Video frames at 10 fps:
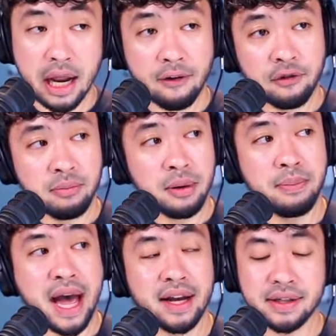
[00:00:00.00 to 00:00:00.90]
Now, from the
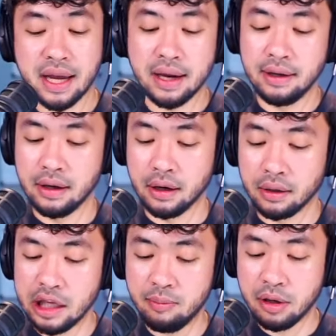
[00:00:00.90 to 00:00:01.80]
backside
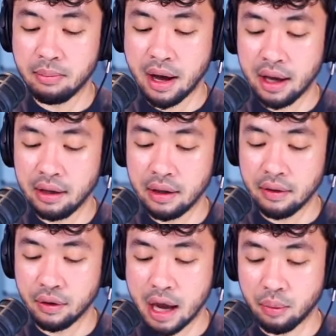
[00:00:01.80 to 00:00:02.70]
here, keep in mind
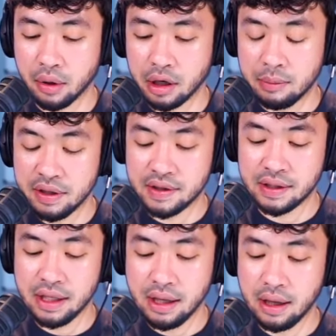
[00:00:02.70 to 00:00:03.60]
that we're going to be
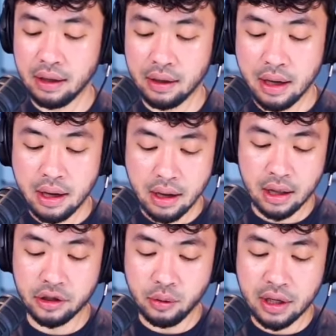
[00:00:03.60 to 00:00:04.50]
seeing,
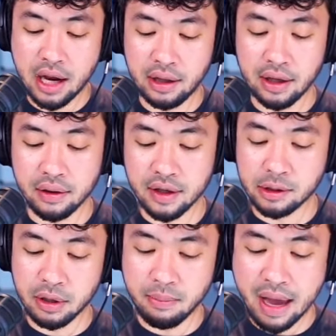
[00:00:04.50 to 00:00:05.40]
I'll do it kind of like
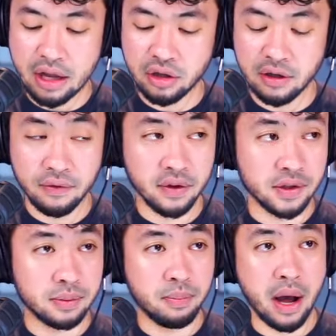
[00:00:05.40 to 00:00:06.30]
this, but imagine if the
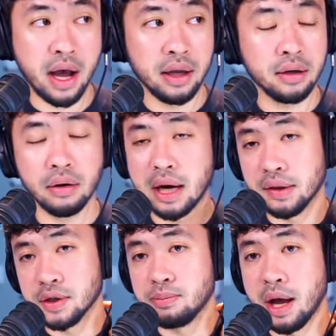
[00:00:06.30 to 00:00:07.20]
spine, or
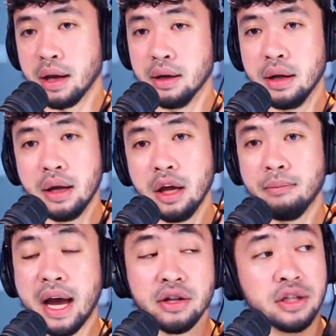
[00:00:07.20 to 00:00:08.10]
not the spine,
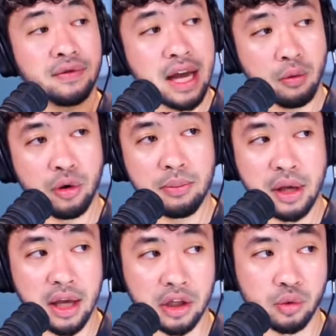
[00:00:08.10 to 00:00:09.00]
imagine if that rib
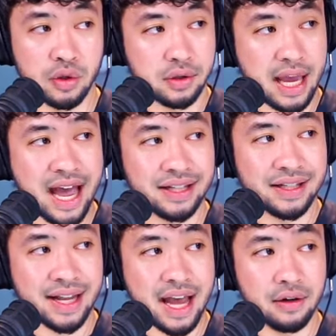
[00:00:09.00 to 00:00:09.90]
cage was at
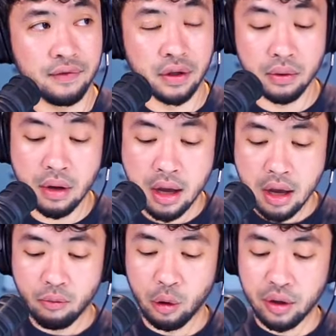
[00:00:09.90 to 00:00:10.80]
side view,
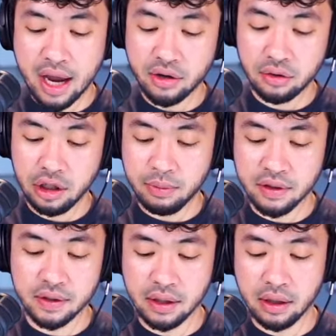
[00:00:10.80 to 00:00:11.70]
we would actually
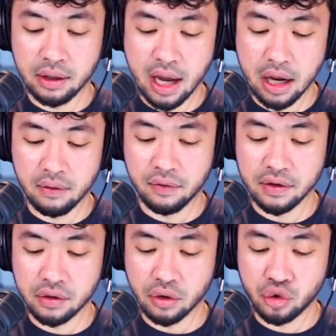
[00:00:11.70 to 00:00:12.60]
be seeing kind of
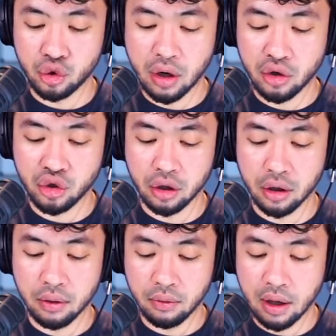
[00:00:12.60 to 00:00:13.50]
this
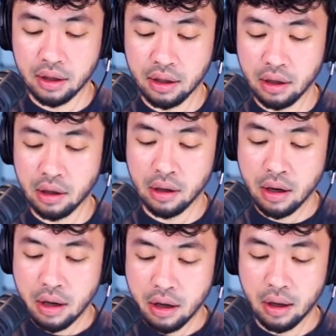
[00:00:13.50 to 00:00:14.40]
structure right here
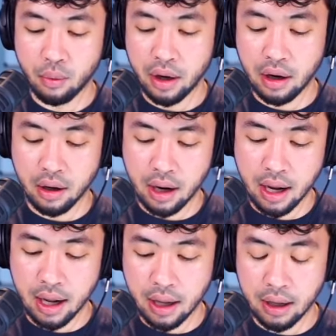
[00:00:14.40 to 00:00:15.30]

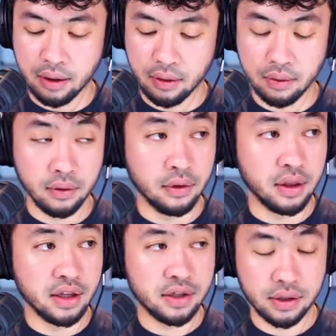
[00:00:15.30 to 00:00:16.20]
where
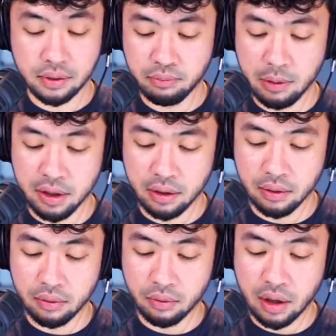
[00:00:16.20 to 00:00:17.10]
this
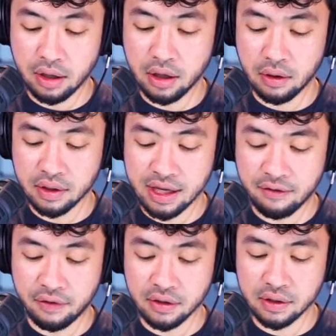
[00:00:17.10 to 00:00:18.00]
maybe right here is
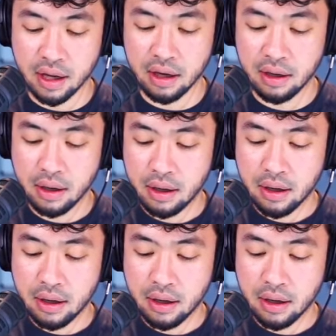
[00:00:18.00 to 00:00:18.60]
that front side